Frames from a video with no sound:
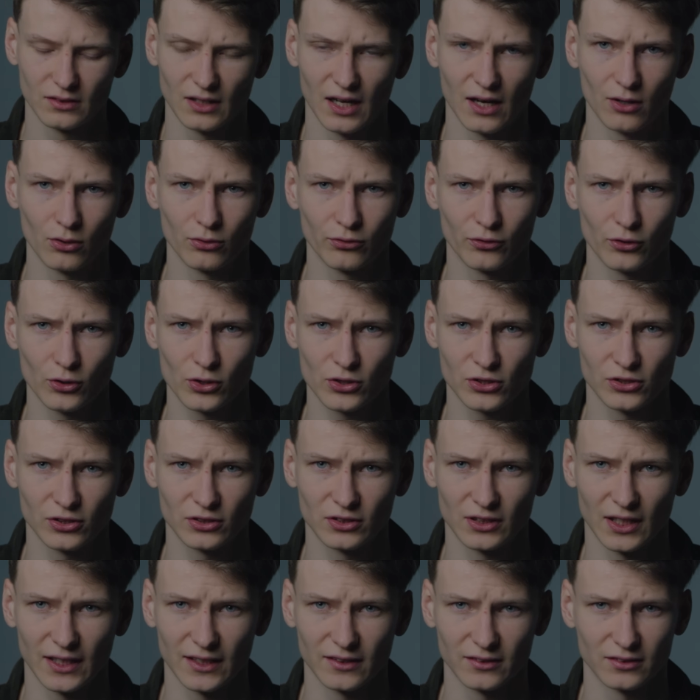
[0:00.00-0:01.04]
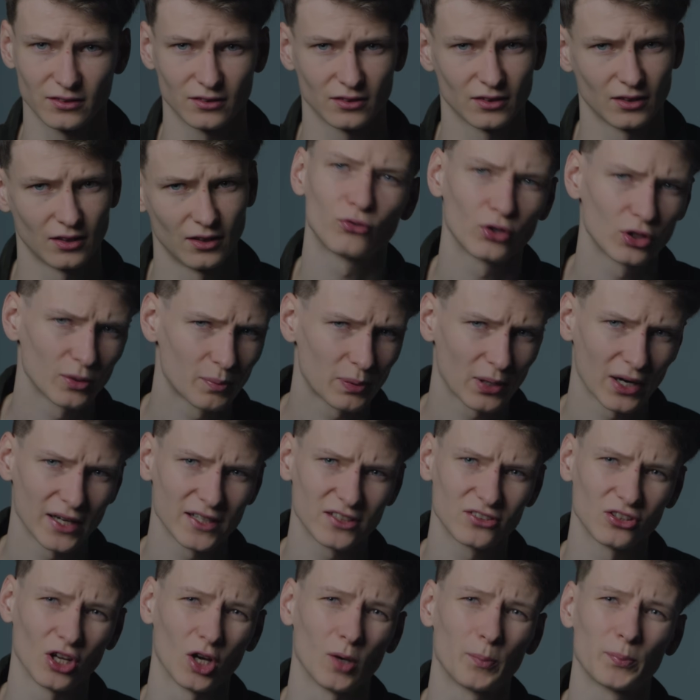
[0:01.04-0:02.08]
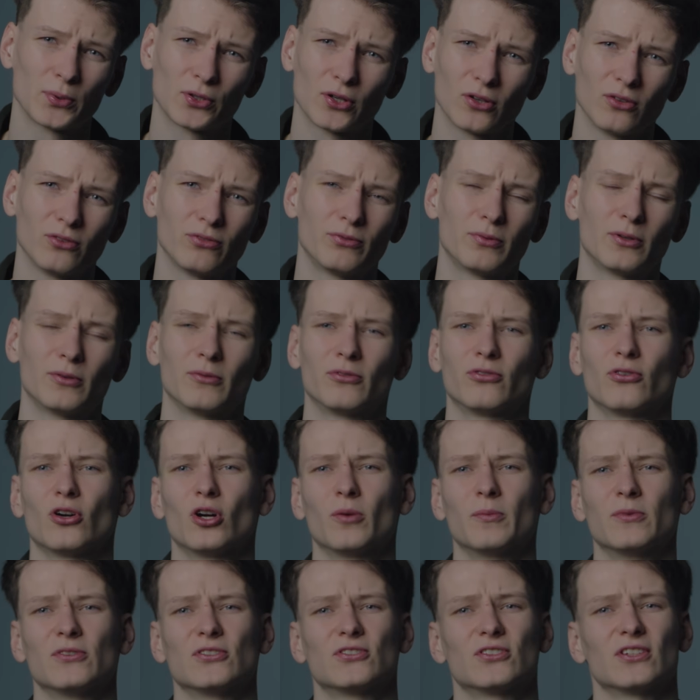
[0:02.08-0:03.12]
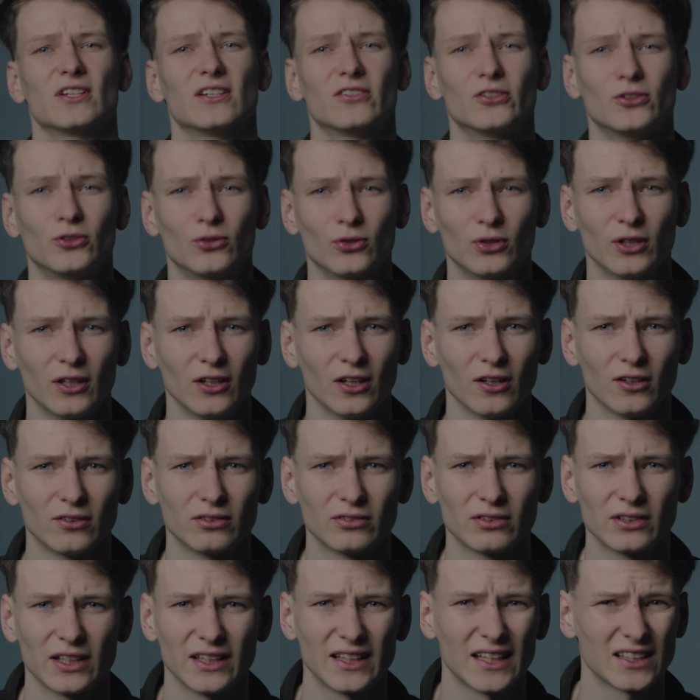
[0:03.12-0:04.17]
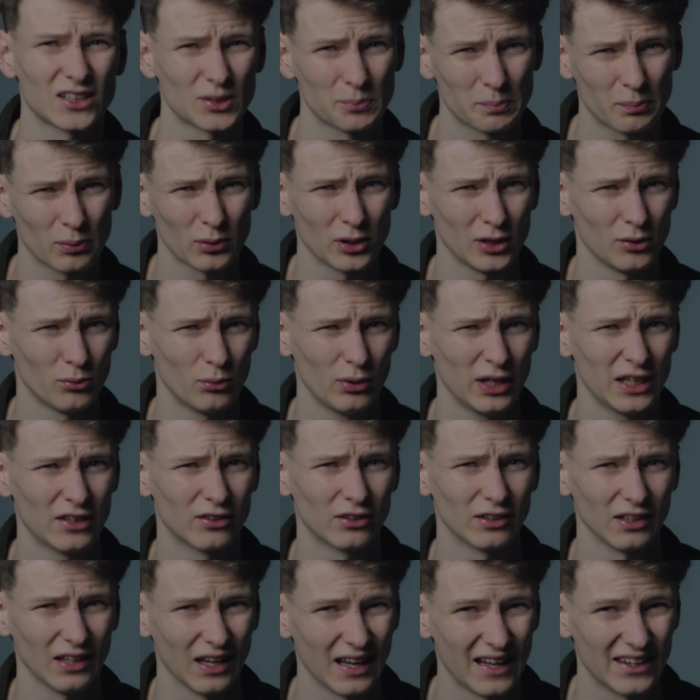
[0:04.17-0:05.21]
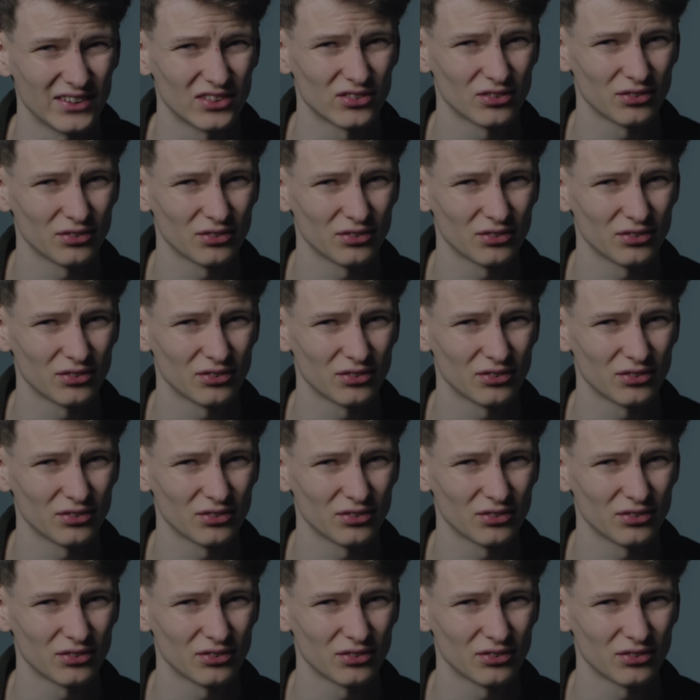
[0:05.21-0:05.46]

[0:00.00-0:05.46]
Autofocus is nice. For the price, the optical performance is good enough. It has a pretty weird lens